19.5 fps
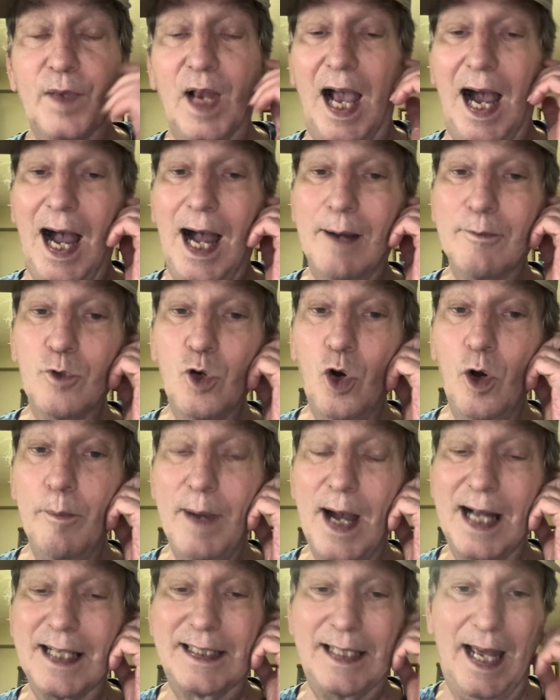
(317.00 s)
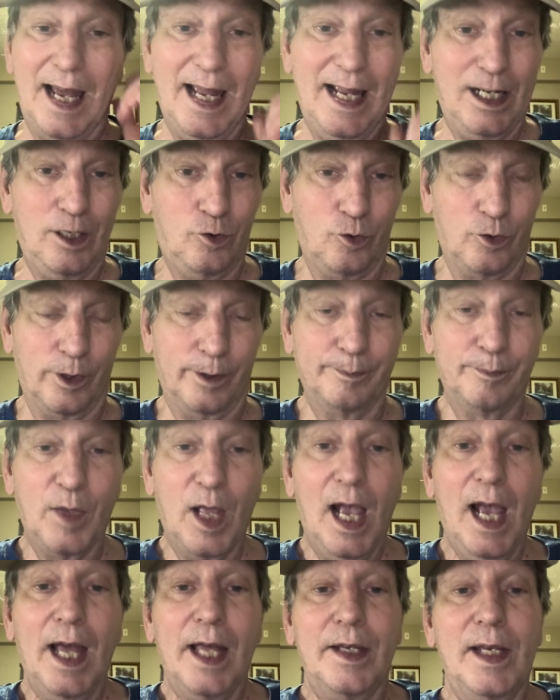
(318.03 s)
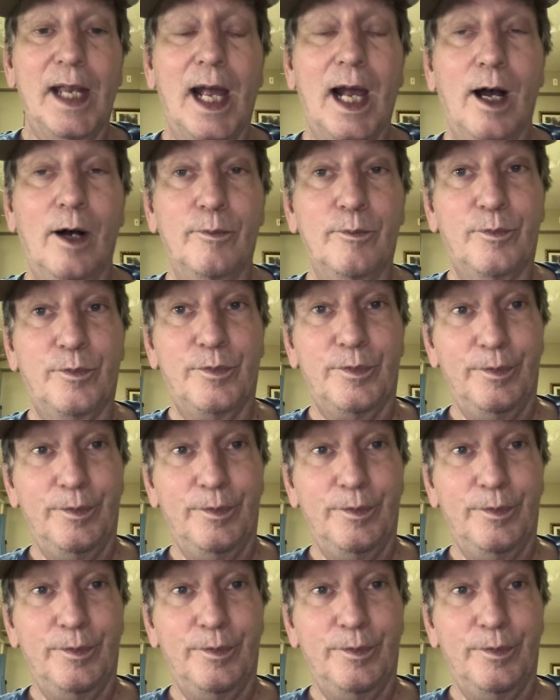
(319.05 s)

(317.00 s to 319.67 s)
I'm going back to Atrium. Now,